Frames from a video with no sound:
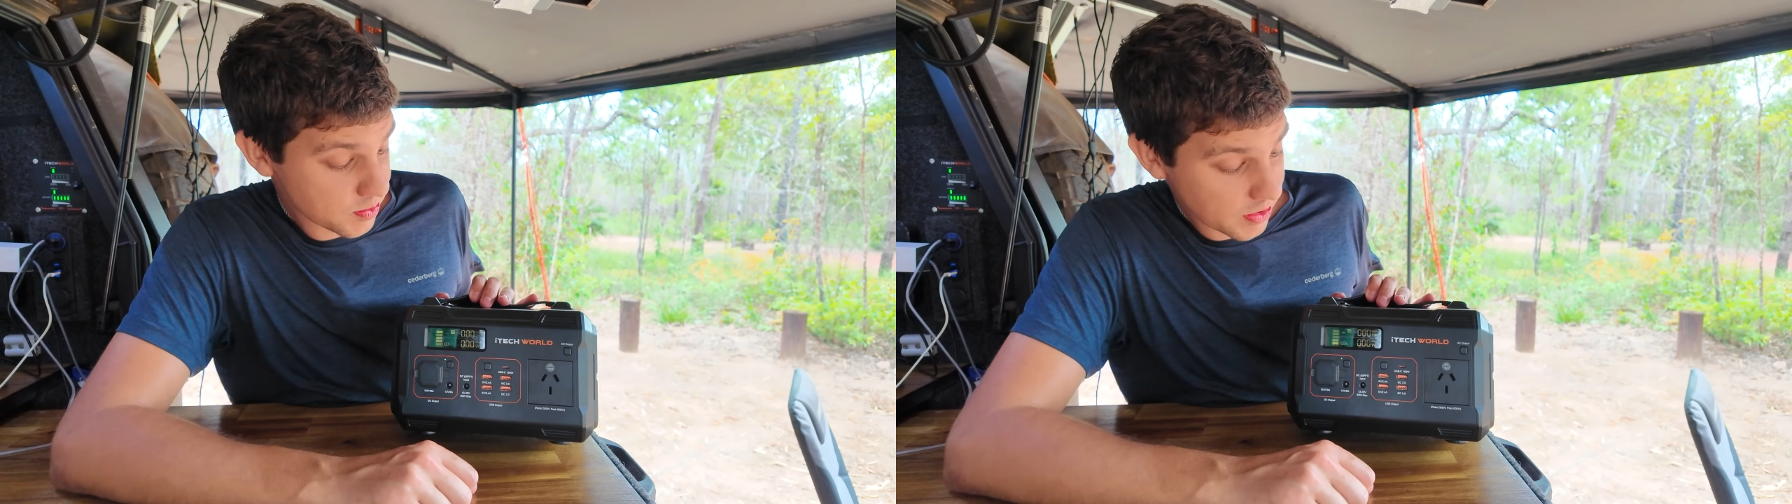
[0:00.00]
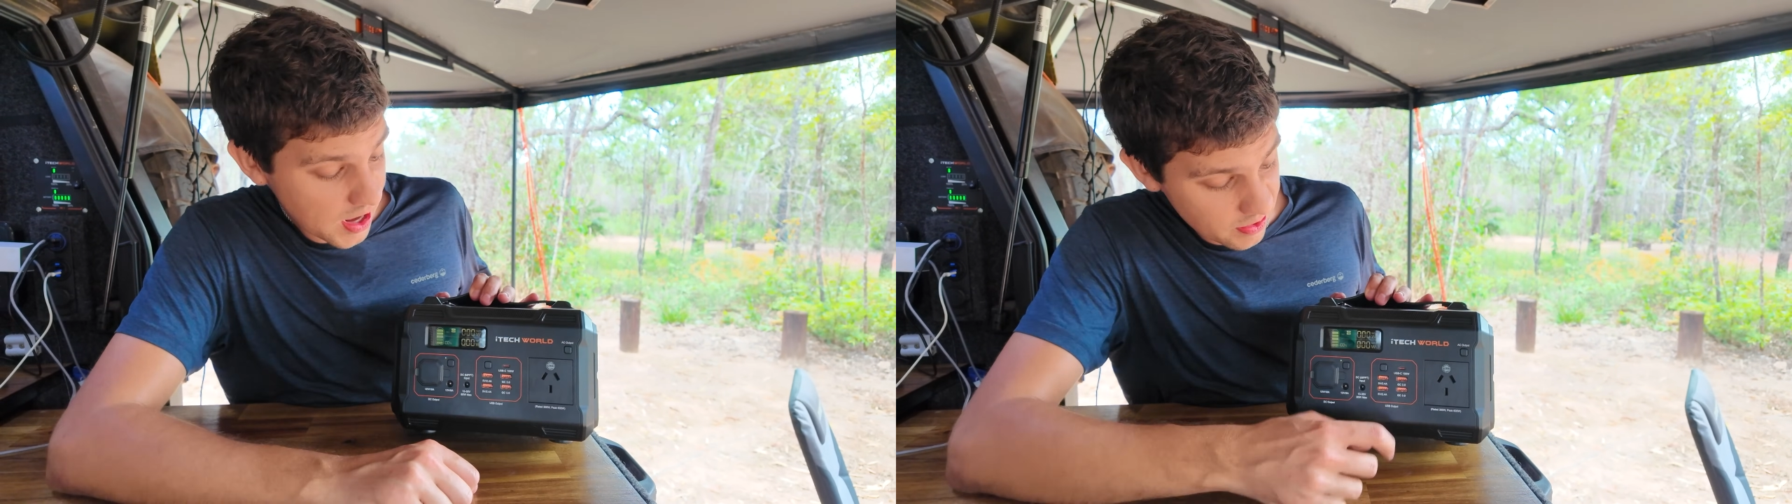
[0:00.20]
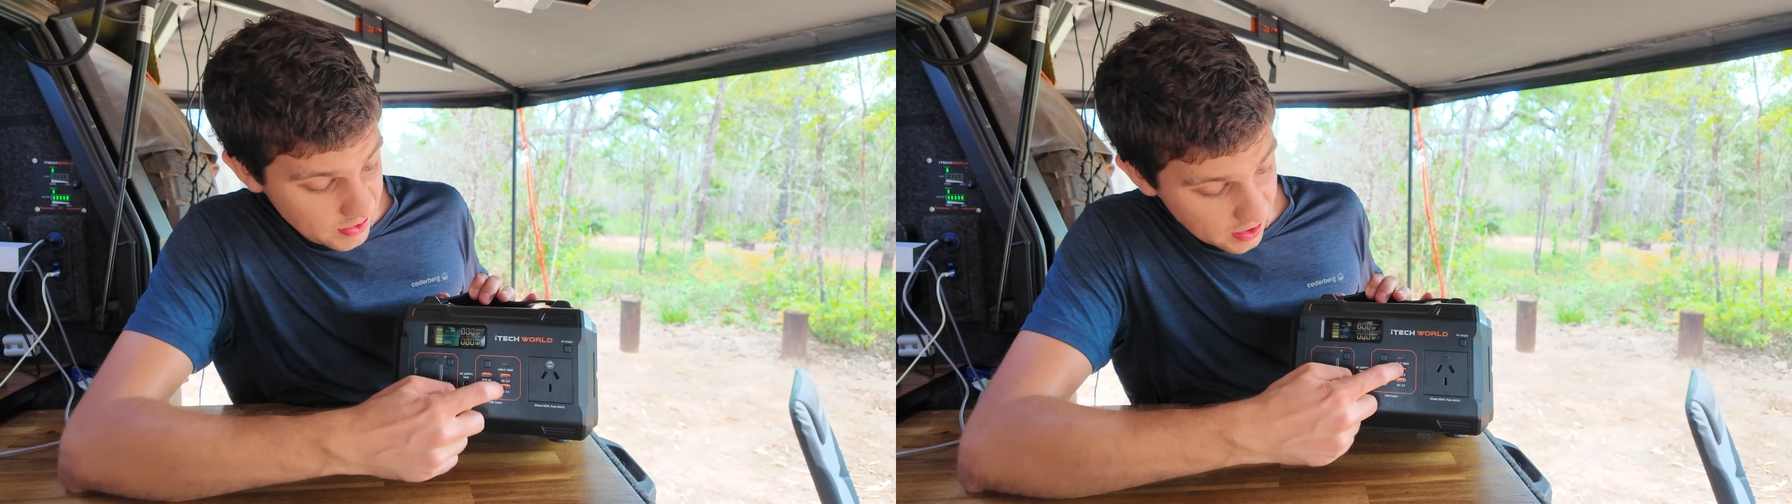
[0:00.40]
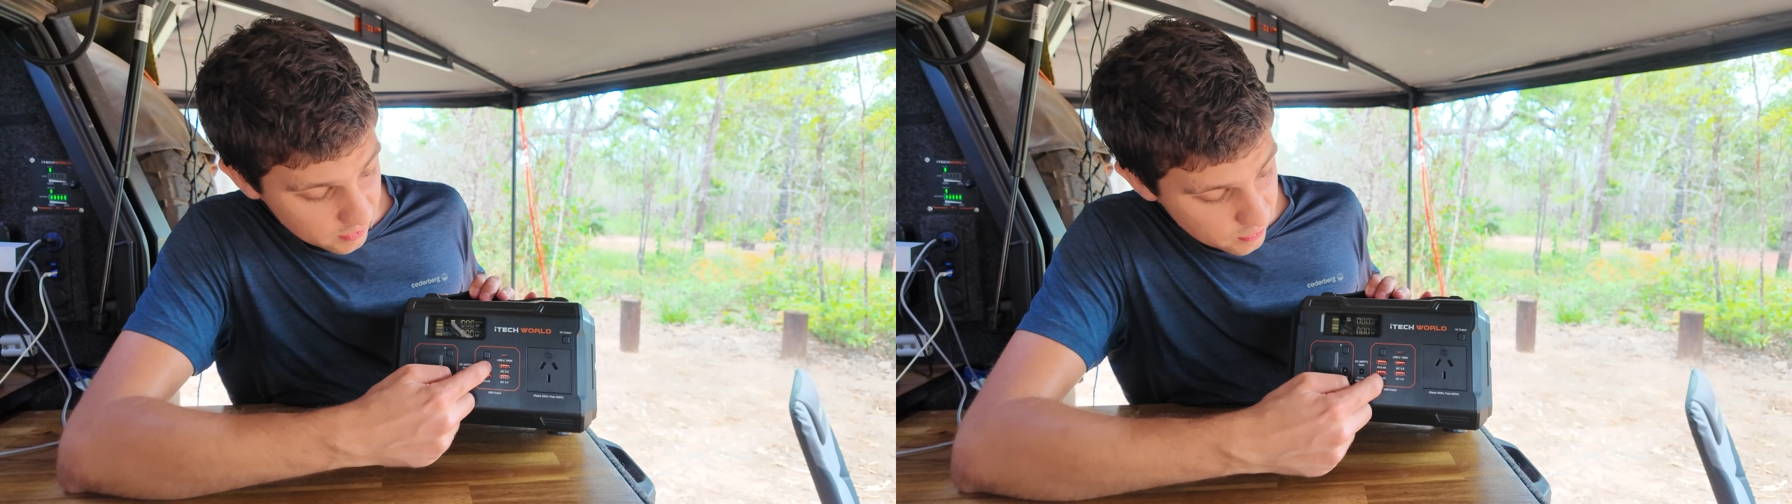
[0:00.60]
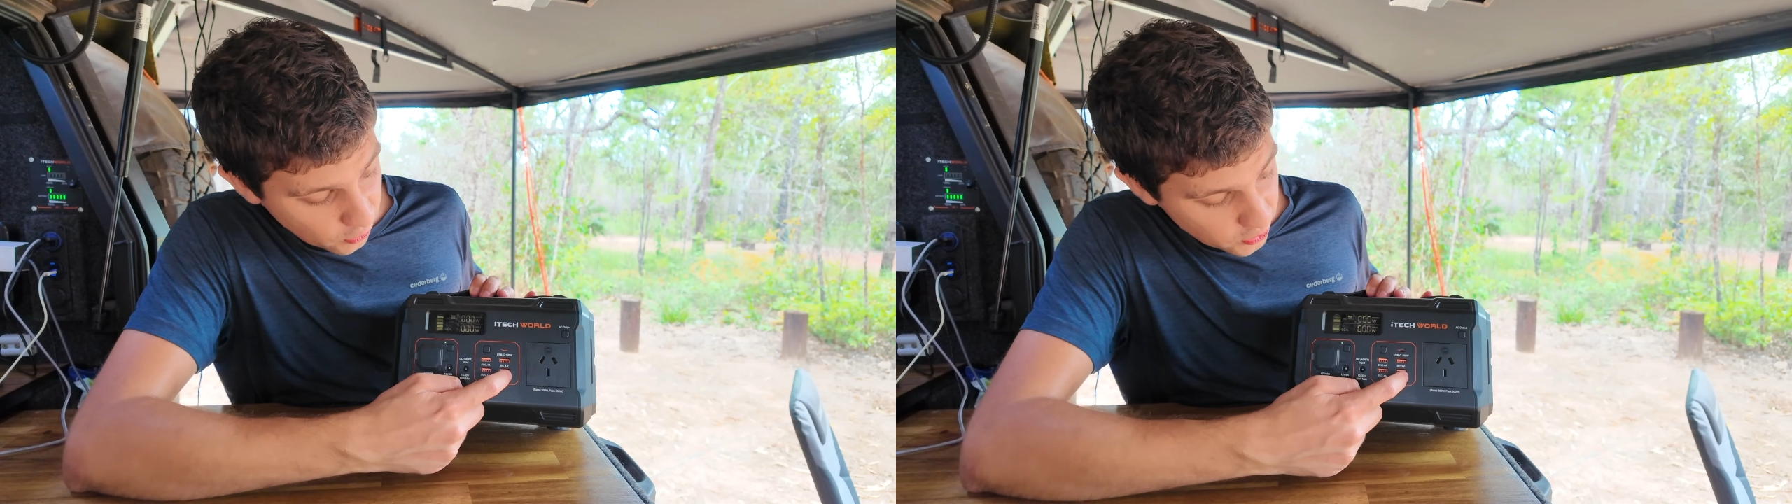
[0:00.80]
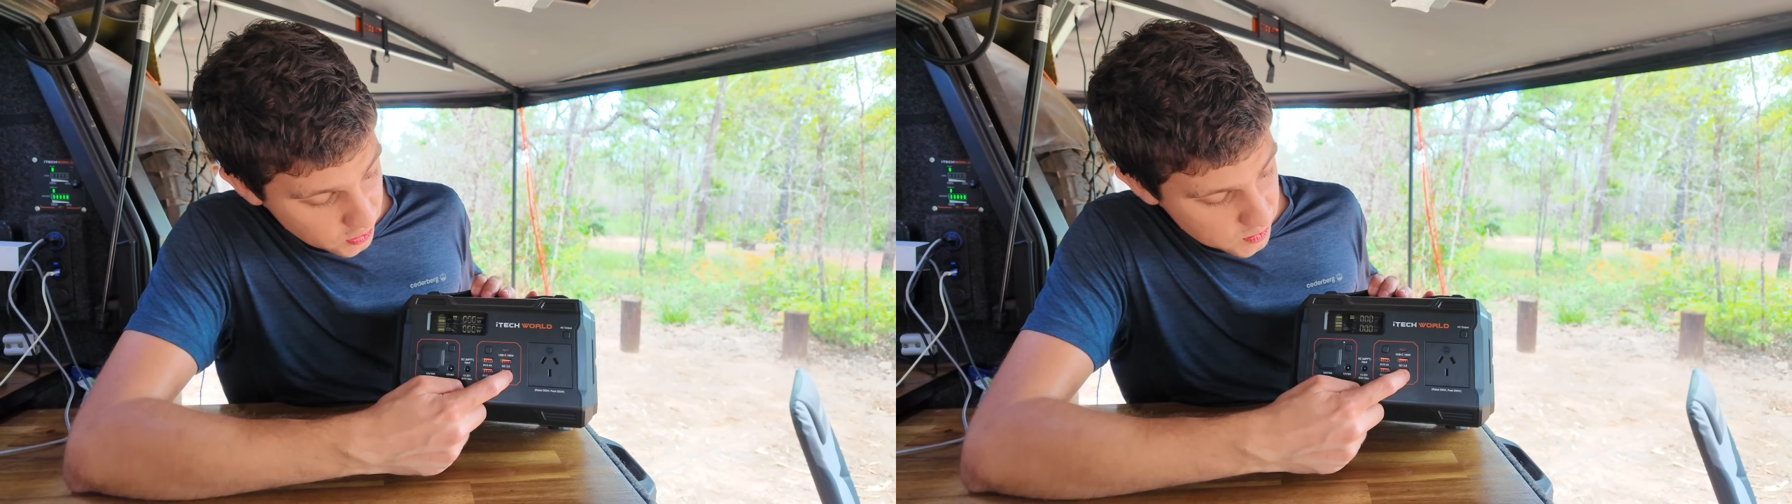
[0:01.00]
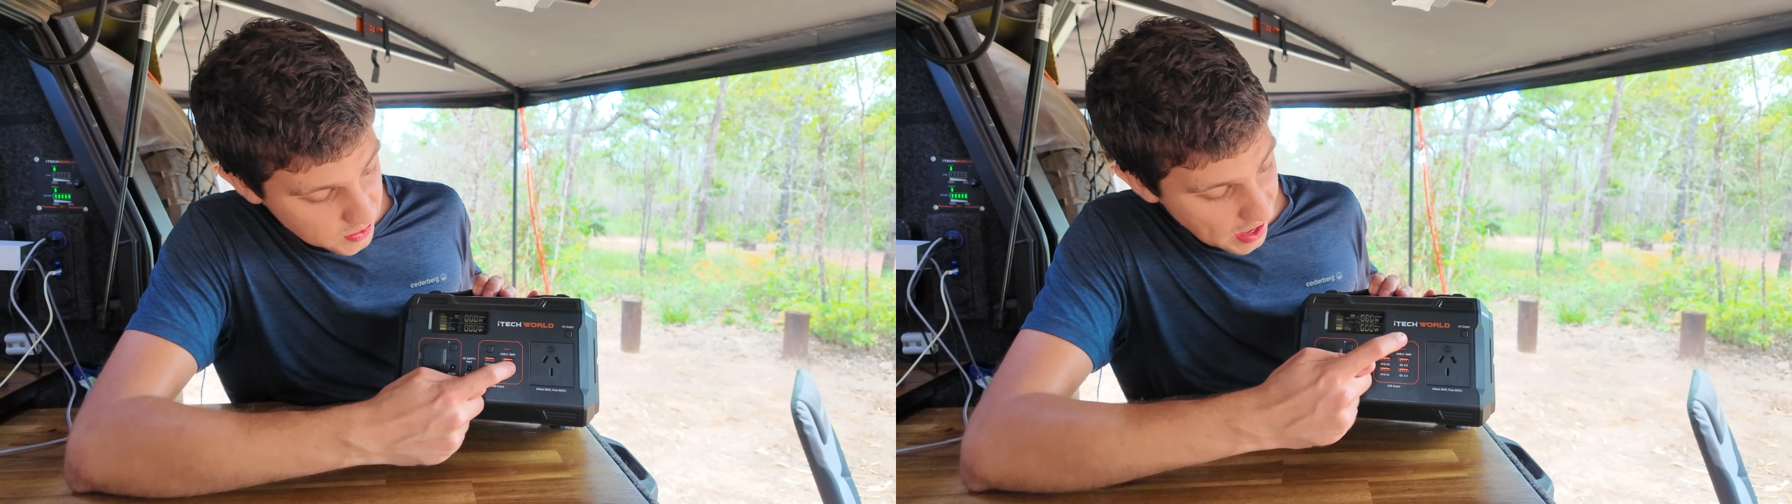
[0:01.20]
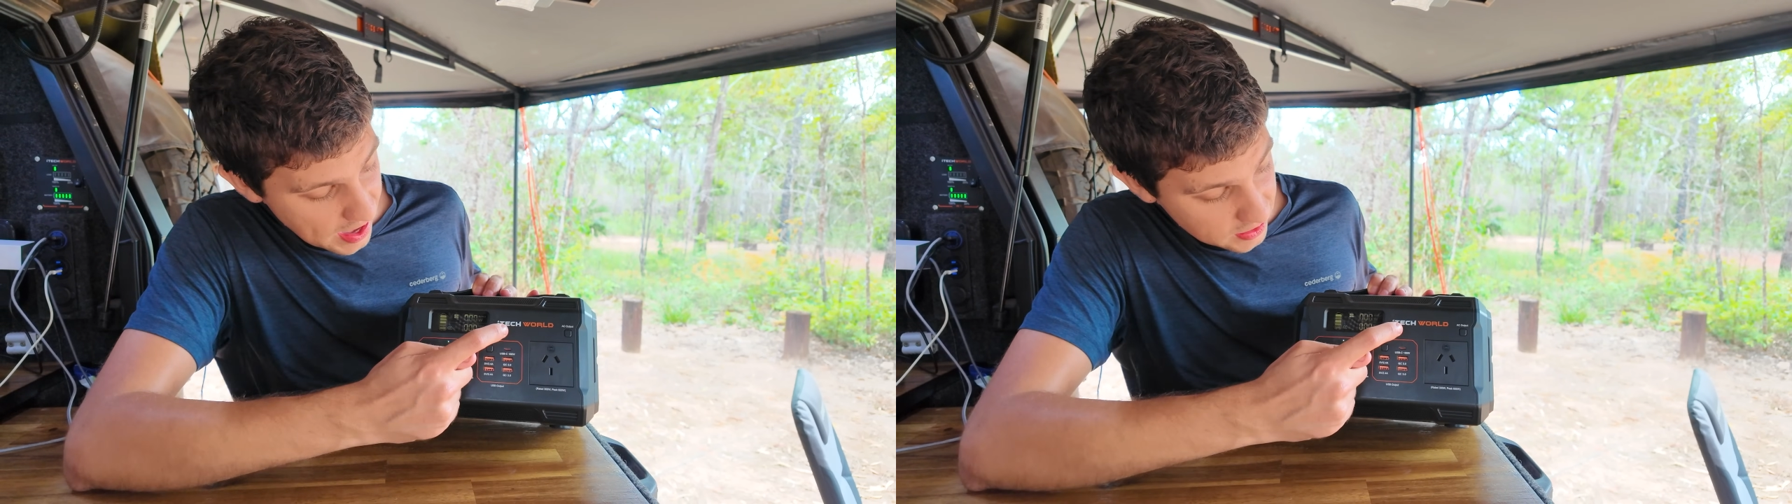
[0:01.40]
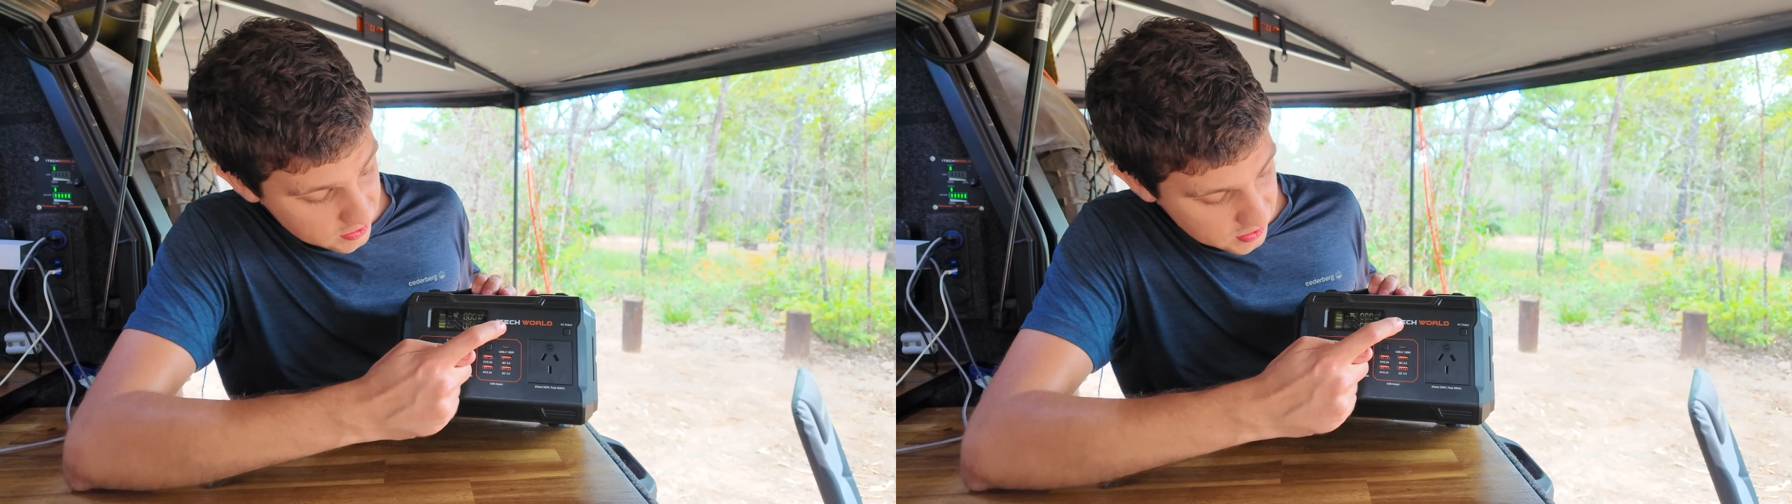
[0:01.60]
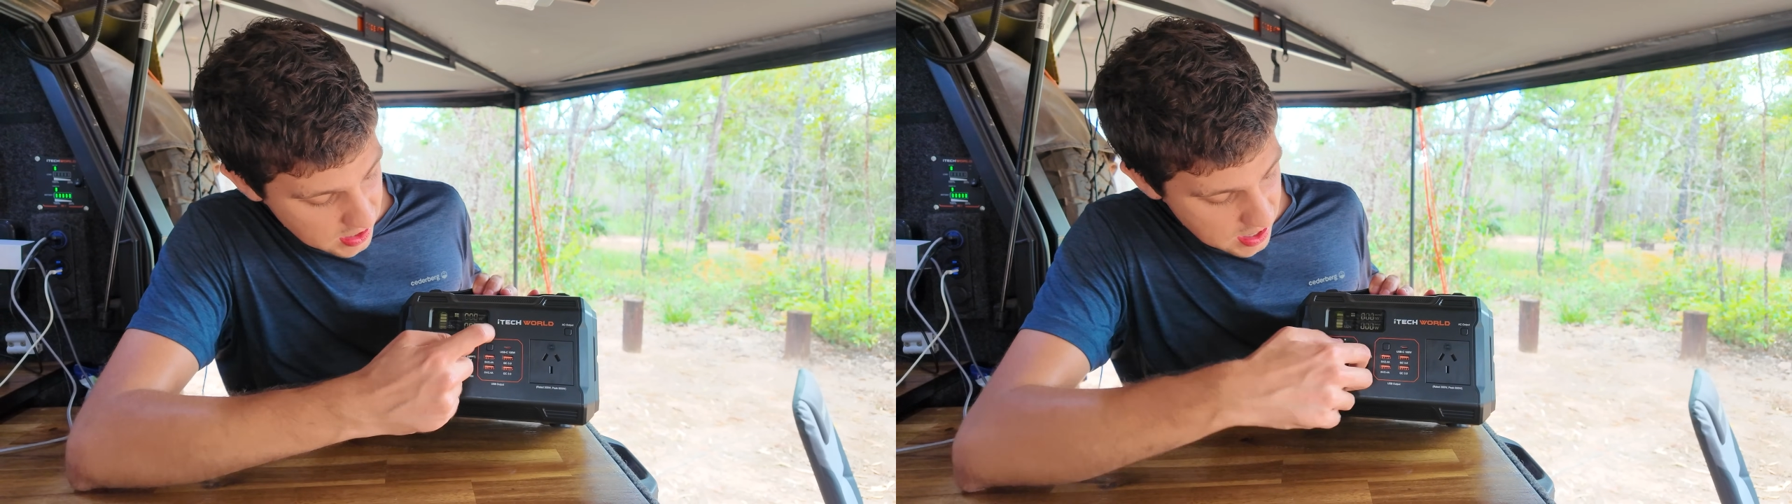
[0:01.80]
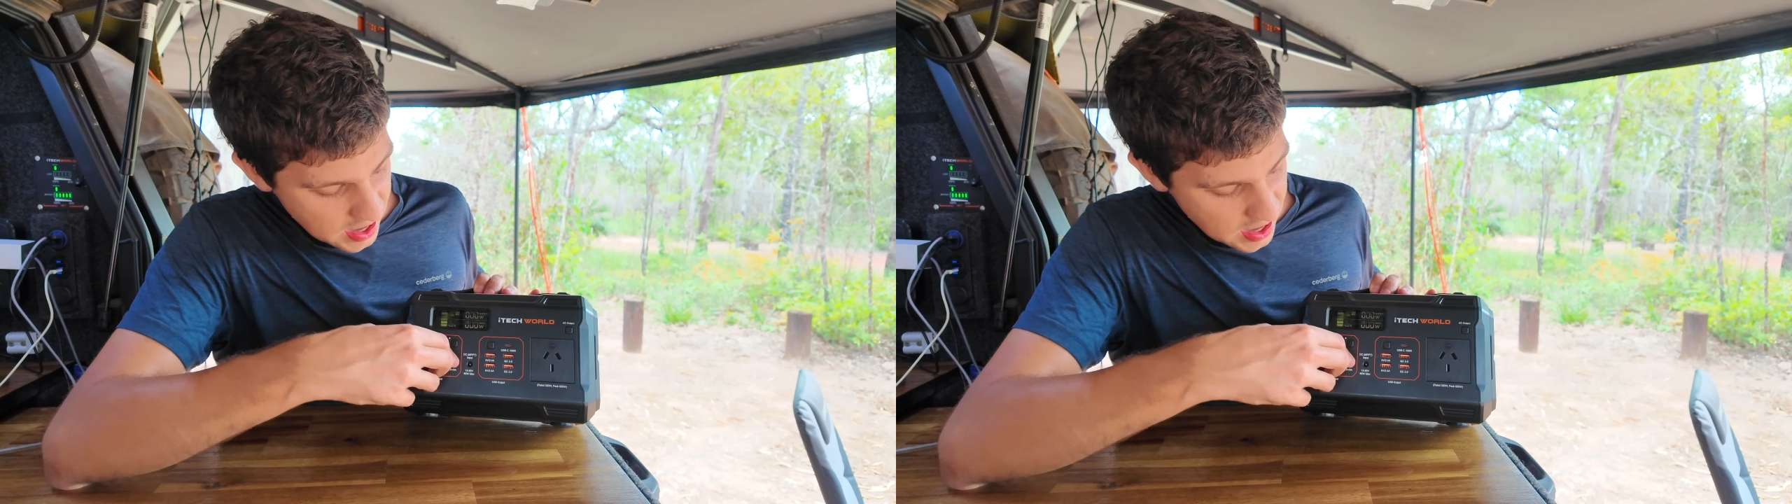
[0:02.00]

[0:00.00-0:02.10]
but other than that, 4 USB-As,